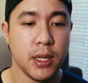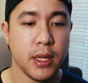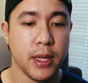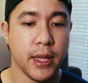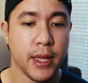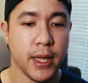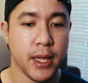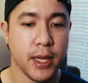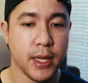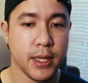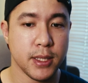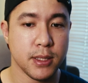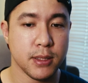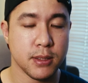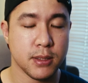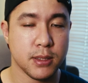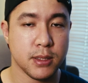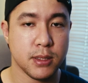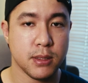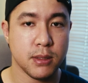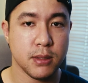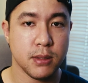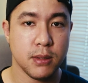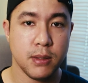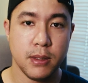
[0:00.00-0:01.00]
And
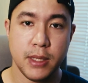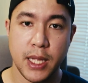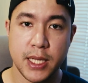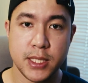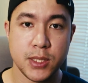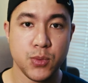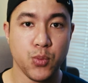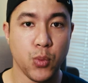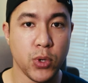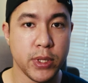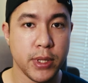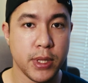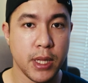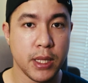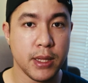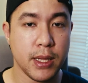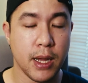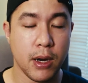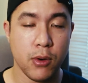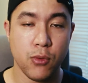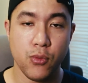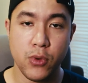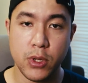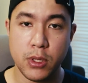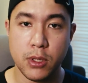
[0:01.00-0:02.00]
that's one thing that I
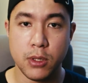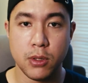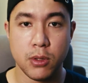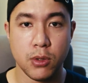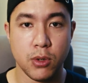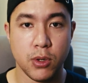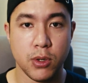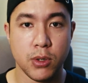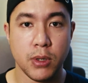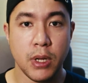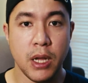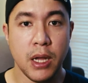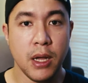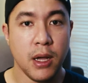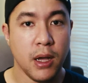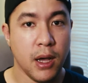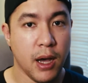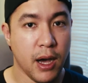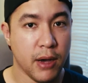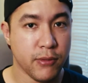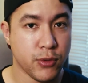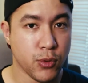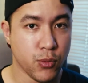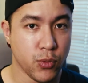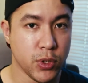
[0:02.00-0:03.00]
really learned
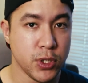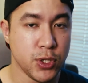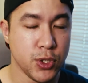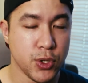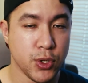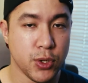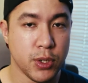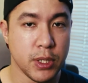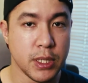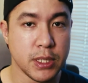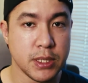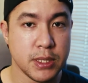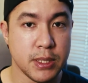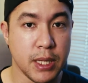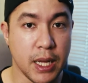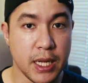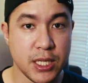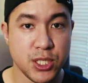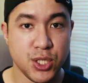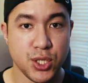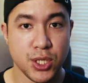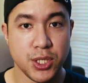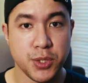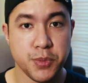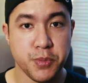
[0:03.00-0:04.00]
after 1 year is the
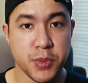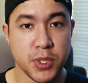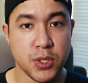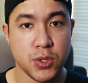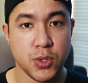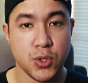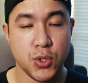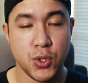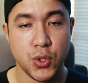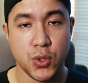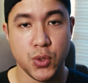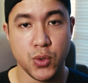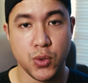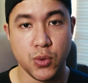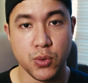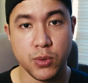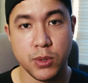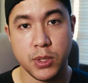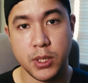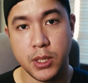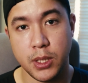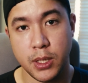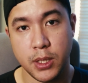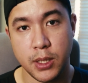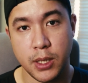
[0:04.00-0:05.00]
adjustment to
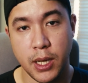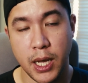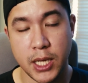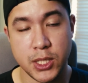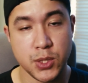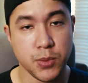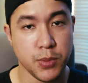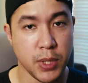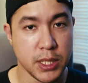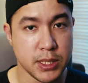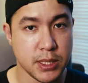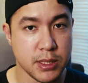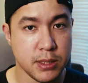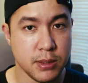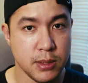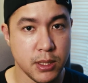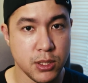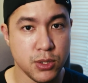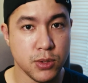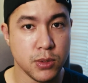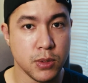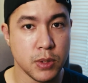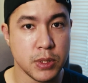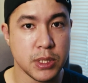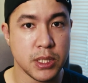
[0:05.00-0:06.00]
the Hasselblad's
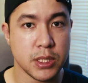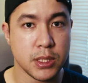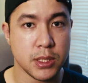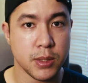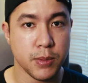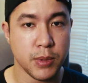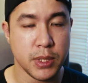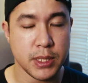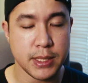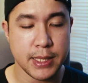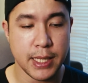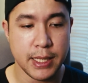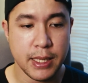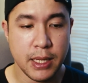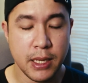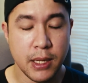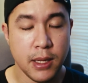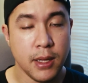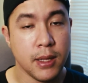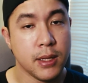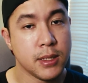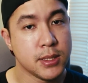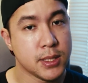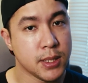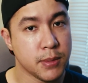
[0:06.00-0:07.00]
digital system, is that
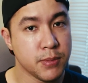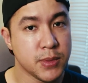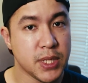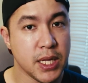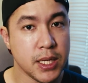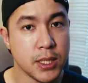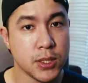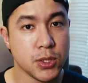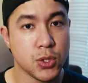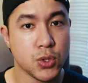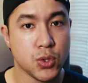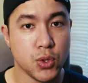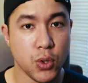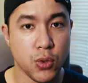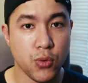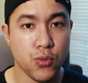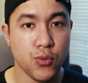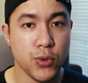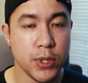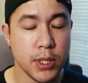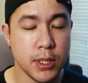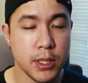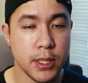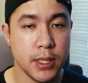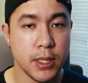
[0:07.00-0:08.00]
some things don't
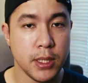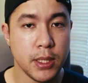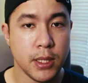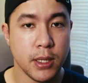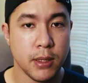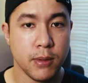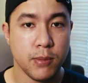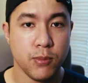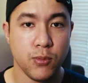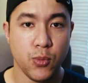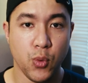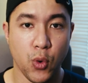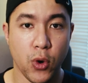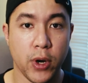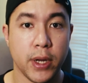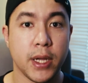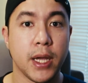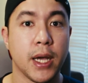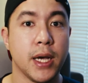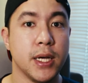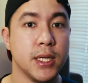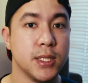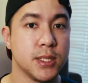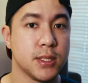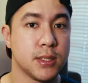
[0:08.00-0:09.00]
really work
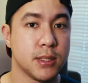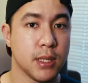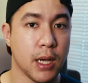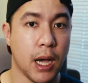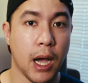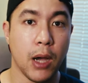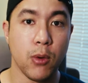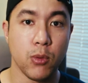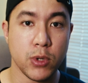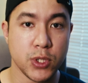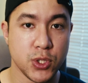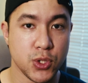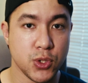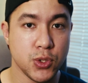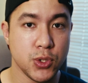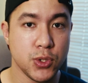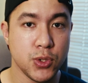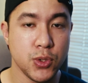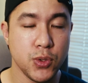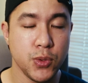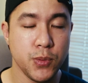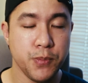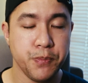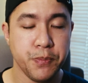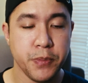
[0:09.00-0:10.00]
as I was used
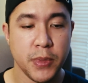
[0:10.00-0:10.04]
to.